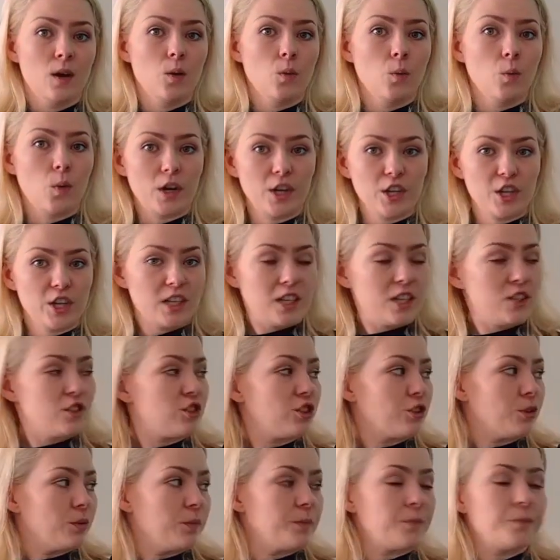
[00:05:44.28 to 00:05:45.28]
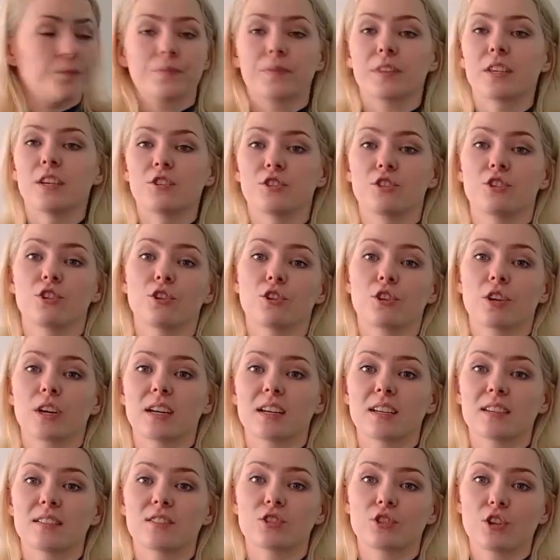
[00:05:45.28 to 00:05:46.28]
what you're gonna do is you're
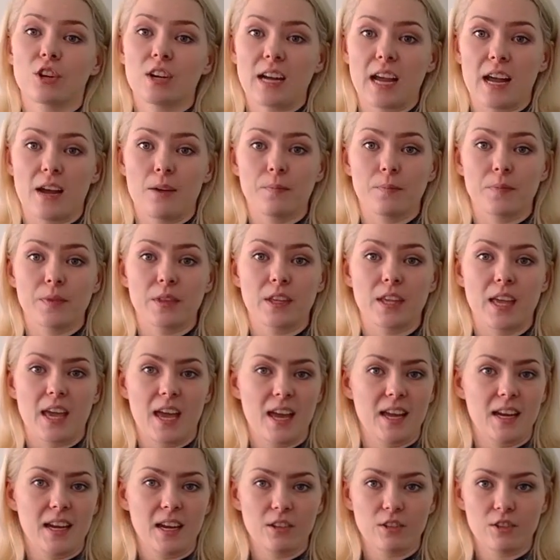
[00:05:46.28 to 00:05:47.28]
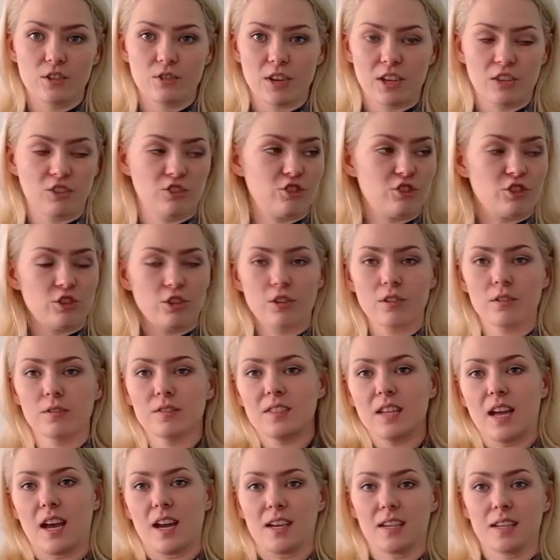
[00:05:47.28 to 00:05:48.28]
gonna start out hand outstretched to your
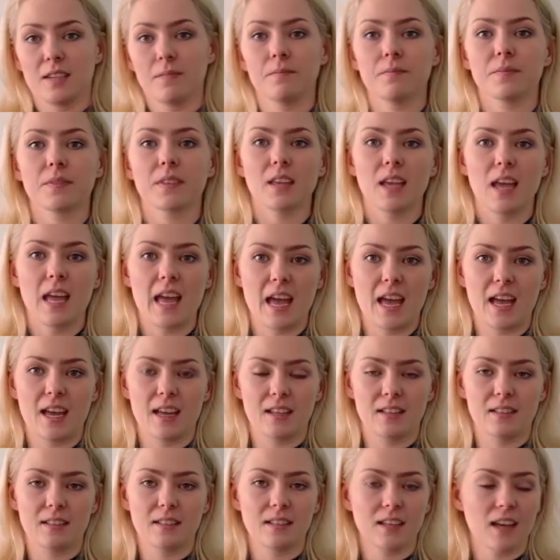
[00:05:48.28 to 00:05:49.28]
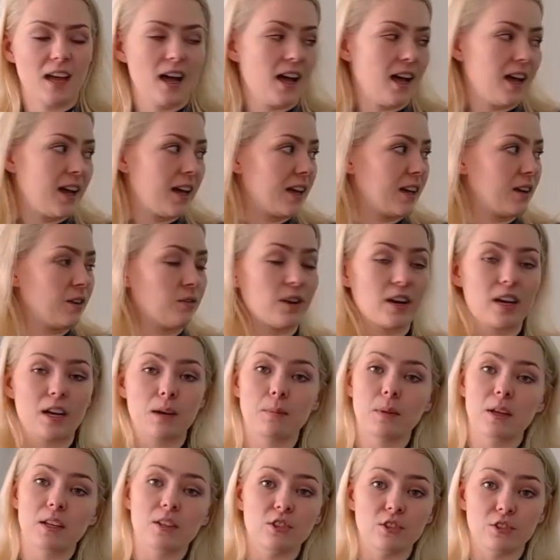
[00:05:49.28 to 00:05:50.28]
side, and I
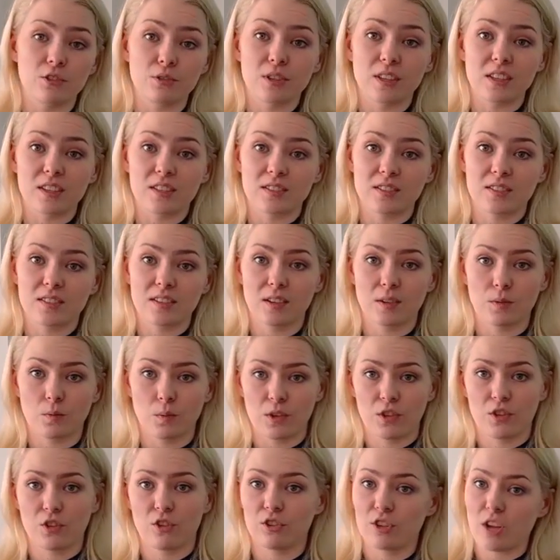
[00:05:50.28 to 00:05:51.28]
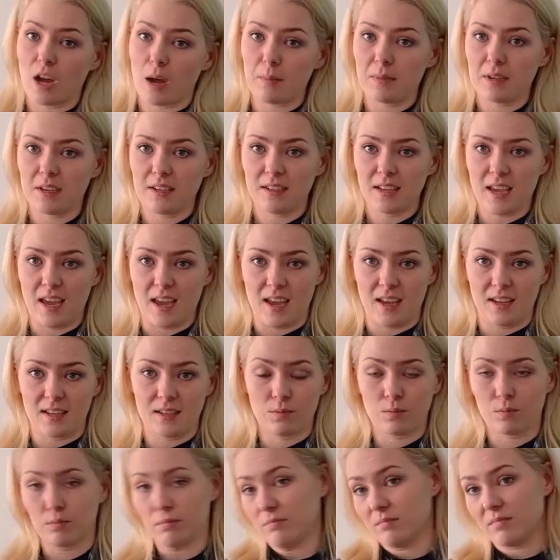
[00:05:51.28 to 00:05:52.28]
recommend you do this with your dominant
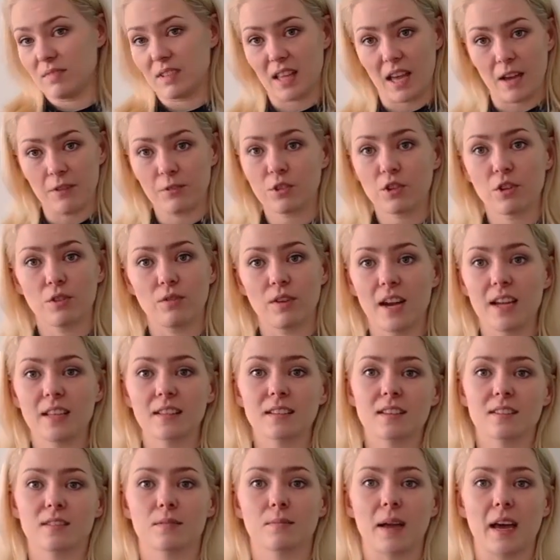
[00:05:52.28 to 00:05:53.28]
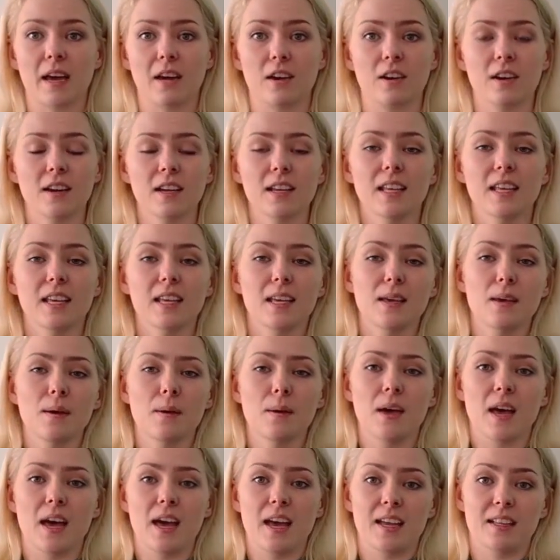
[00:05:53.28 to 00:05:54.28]
hand, left or right, doesn't matter,
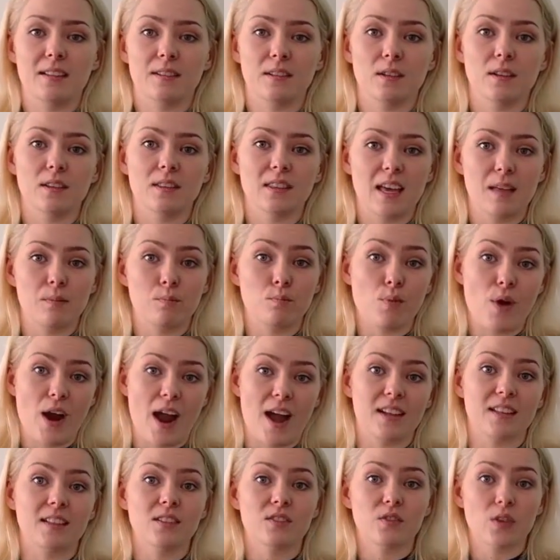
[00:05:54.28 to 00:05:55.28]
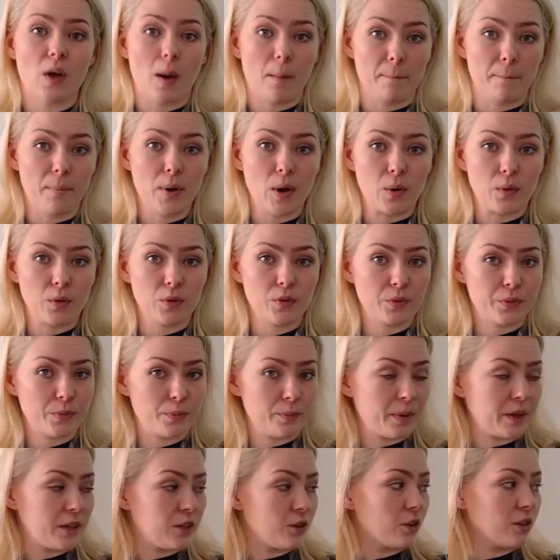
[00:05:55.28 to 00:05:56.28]
and then practice on both.
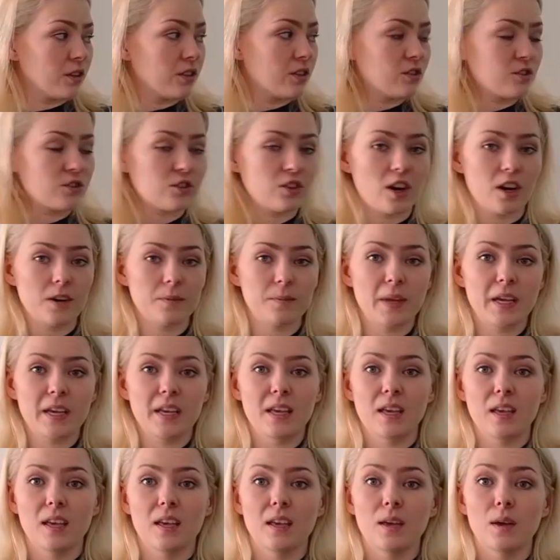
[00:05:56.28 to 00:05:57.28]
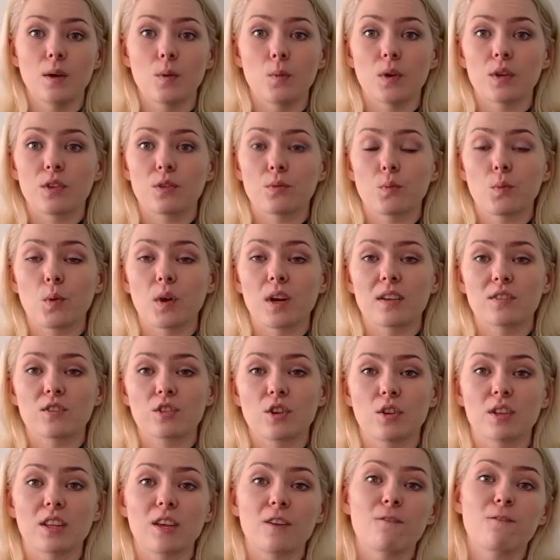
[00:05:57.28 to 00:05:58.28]
But you're going to start with what is
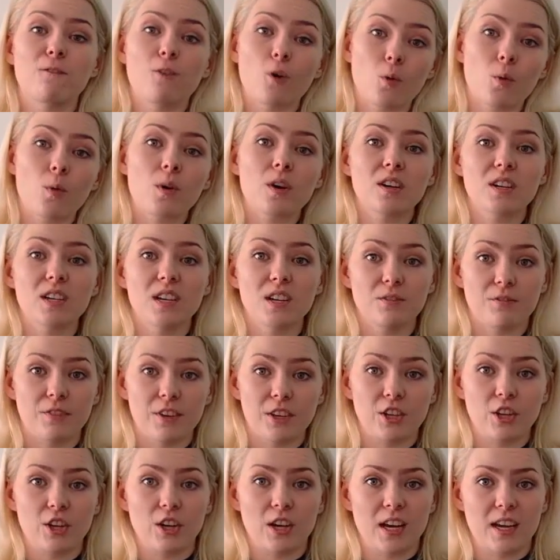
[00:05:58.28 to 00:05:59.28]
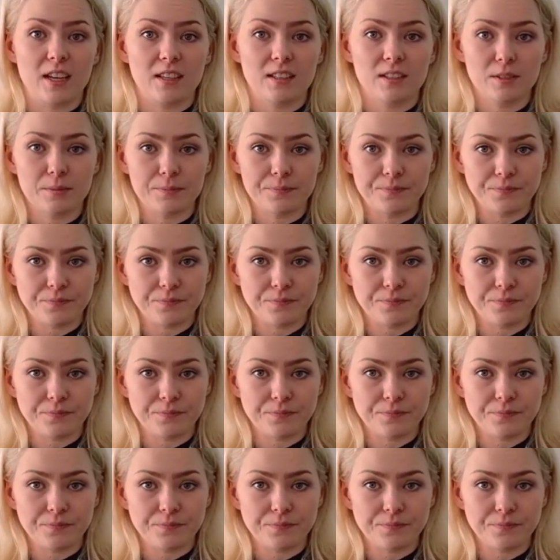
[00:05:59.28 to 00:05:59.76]
called a forward figure 8.